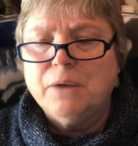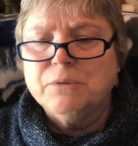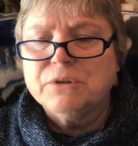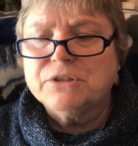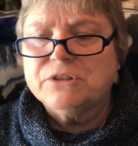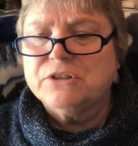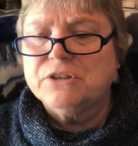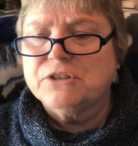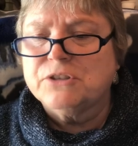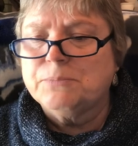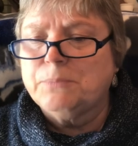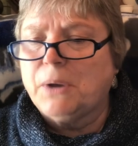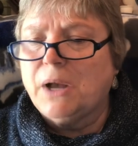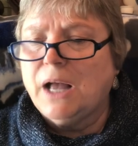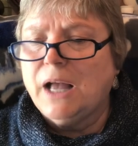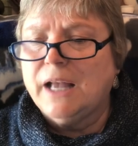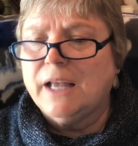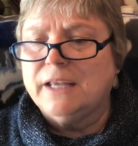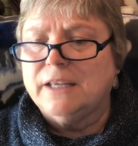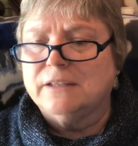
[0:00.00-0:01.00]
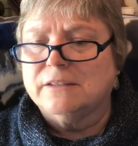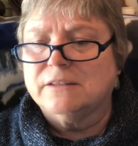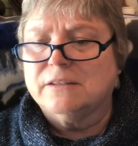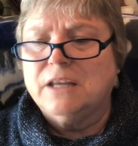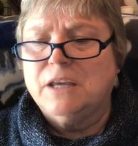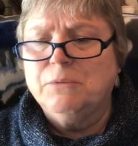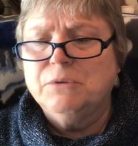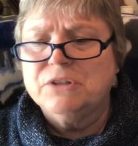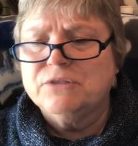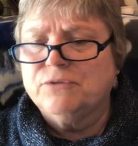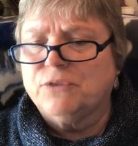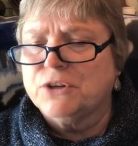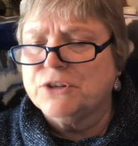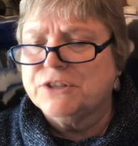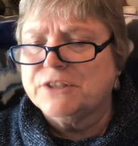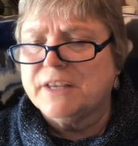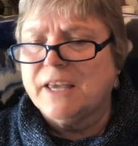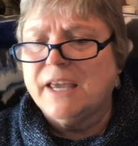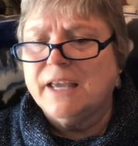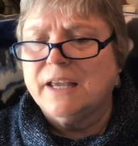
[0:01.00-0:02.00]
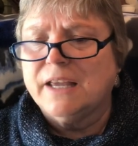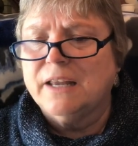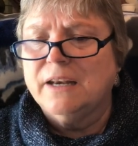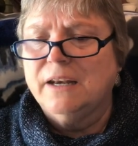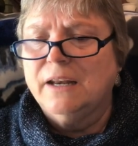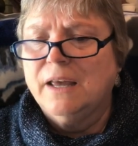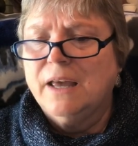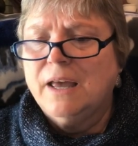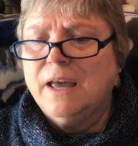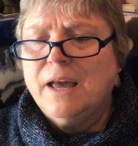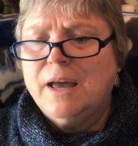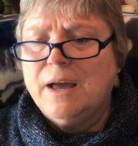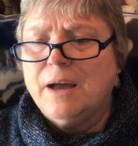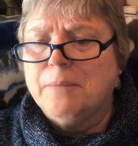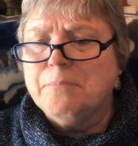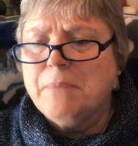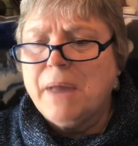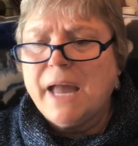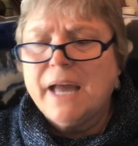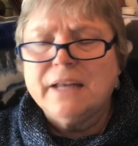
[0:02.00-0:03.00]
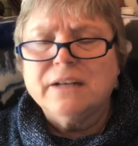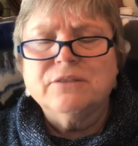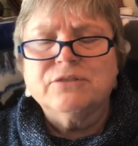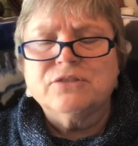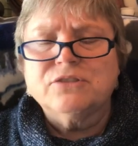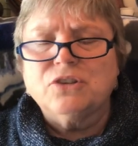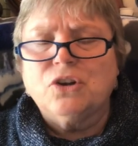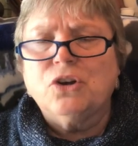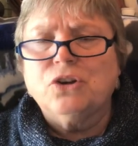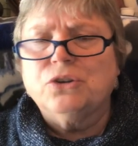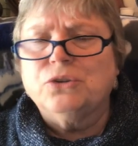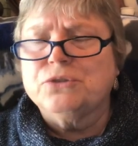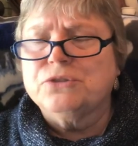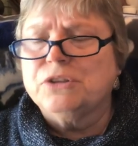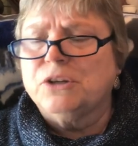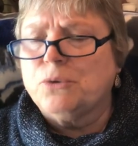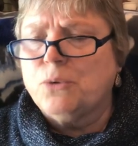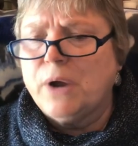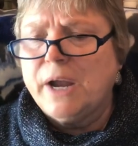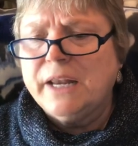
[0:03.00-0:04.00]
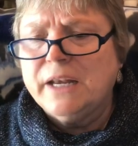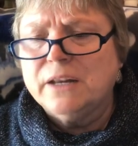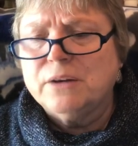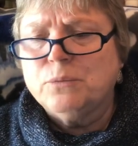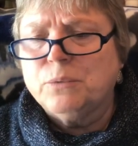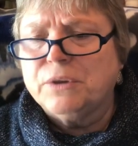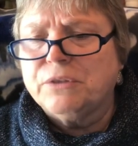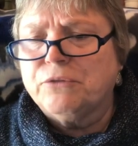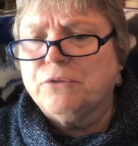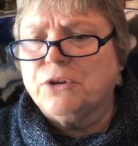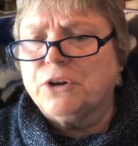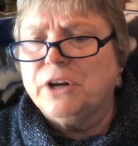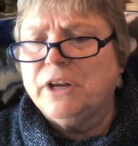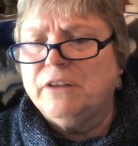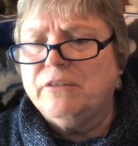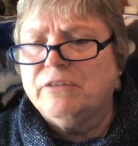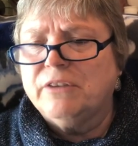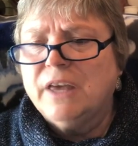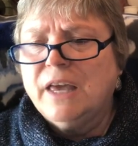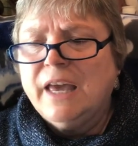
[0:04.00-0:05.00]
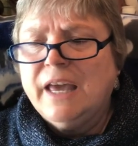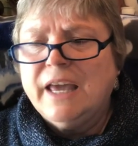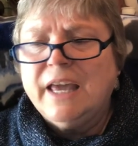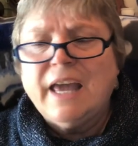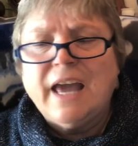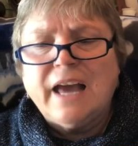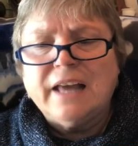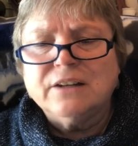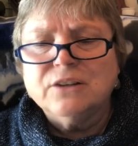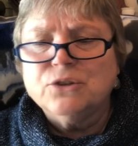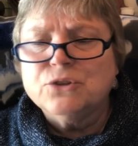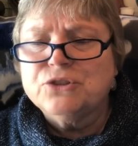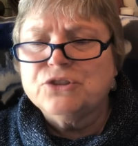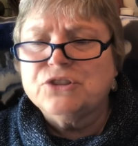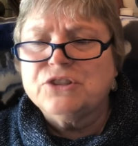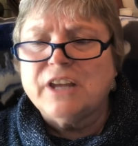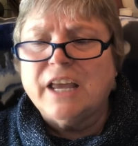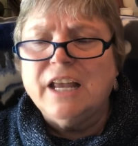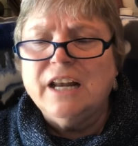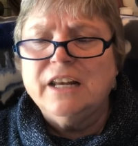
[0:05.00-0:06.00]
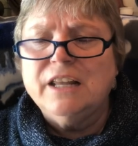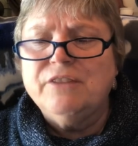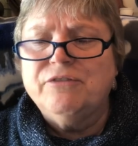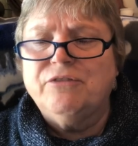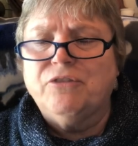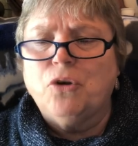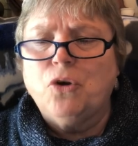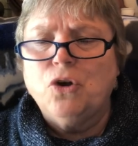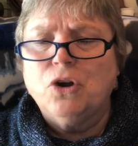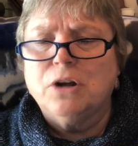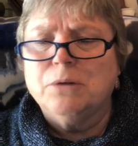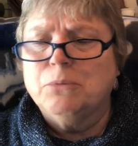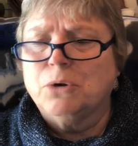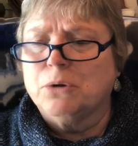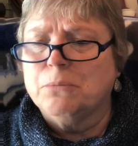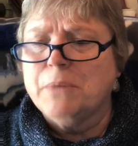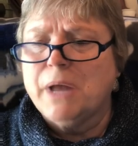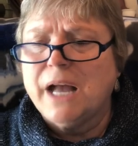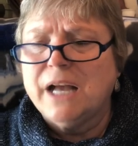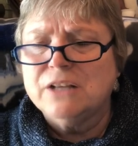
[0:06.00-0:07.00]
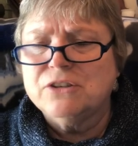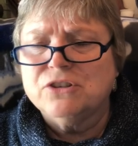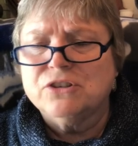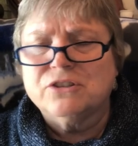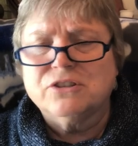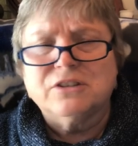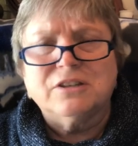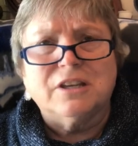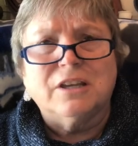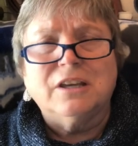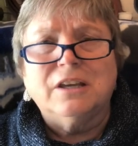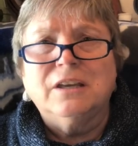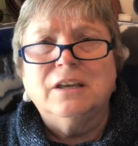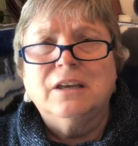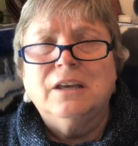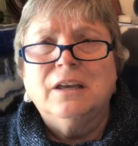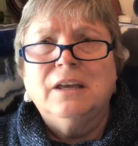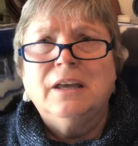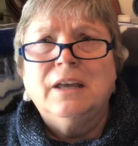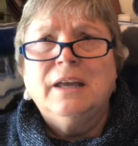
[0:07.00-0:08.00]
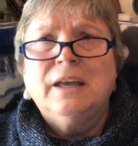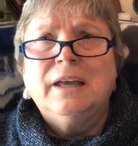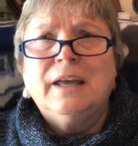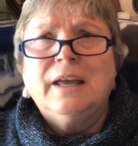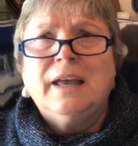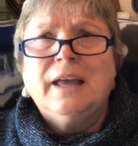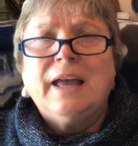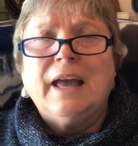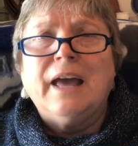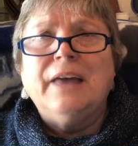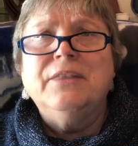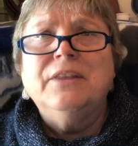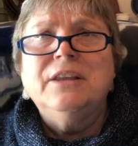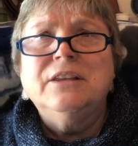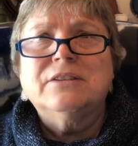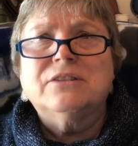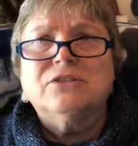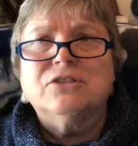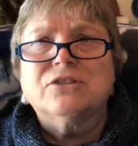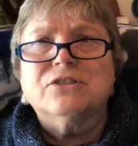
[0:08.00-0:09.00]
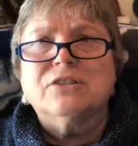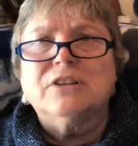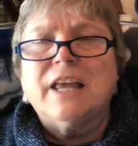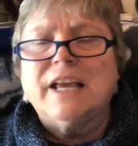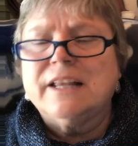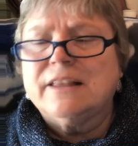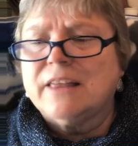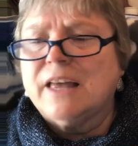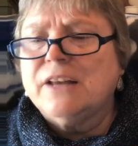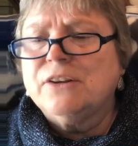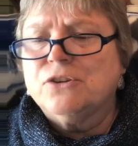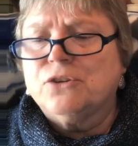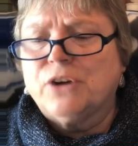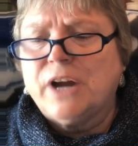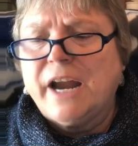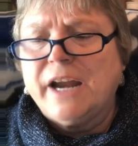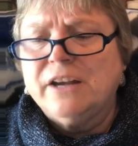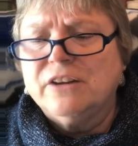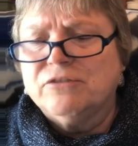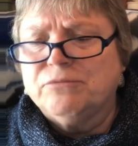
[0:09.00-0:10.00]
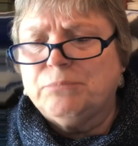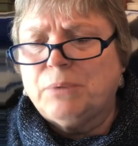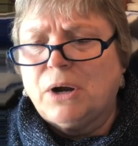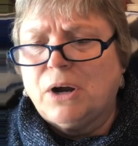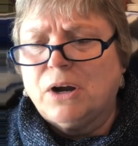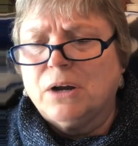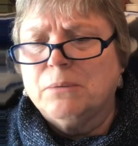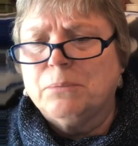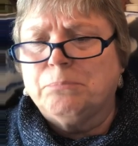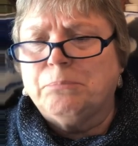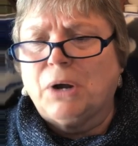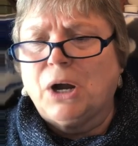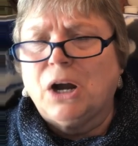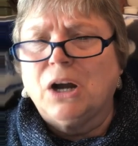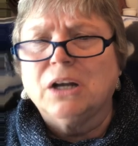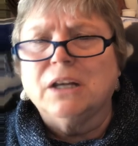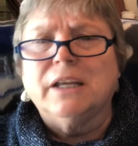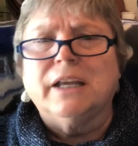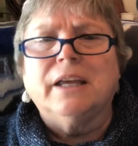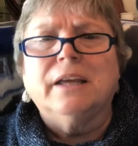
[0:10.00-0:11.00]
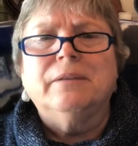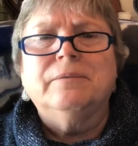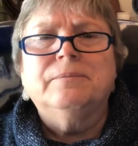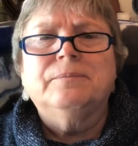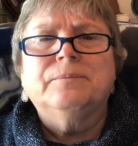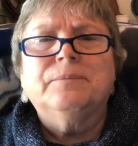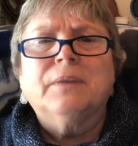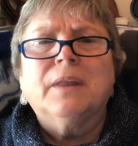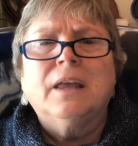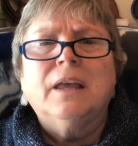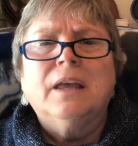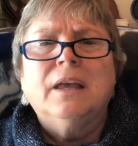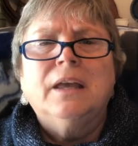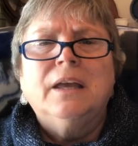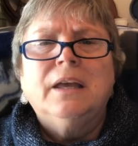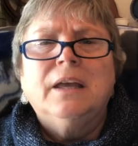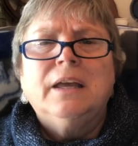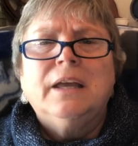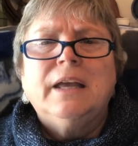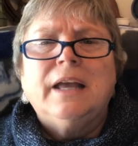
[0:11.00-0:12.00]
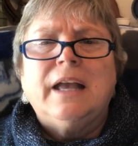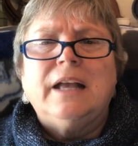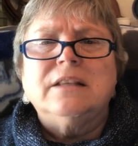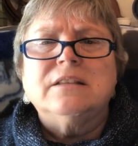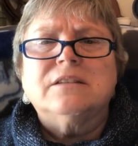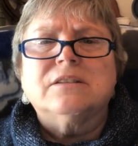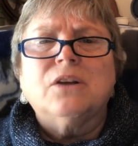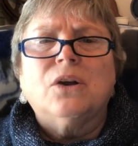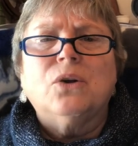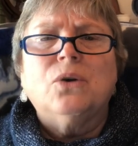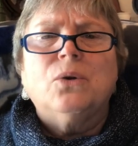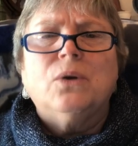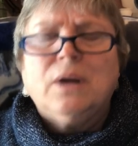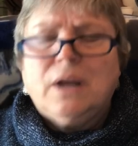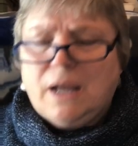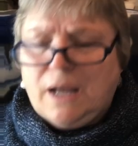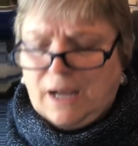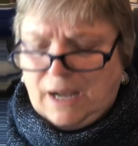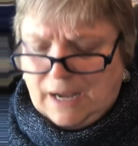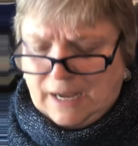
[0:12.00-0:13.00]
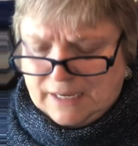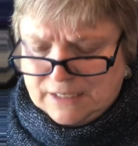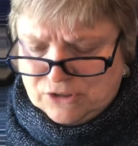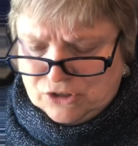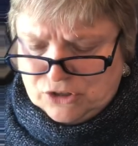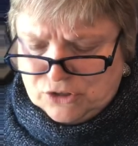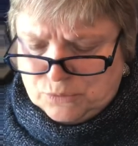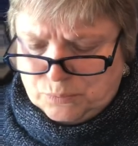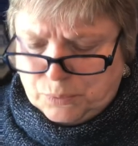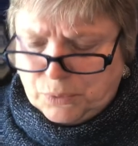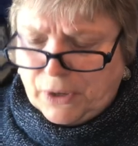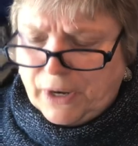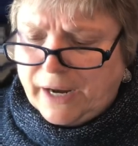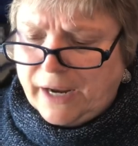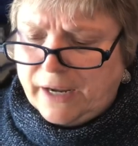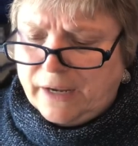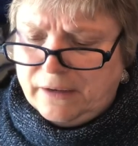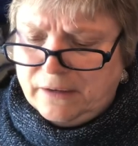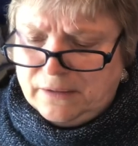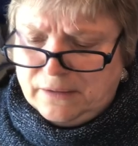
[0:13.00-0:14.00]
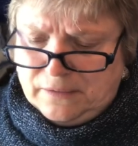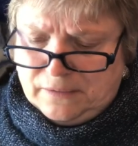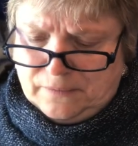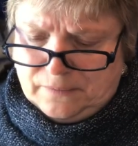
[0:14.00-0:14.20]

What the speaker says: was despised. He was forsaken, a man of sorrows, acquainted with grief. He had no stately form or majesty. And he's just like that grain of barley. And so I just pray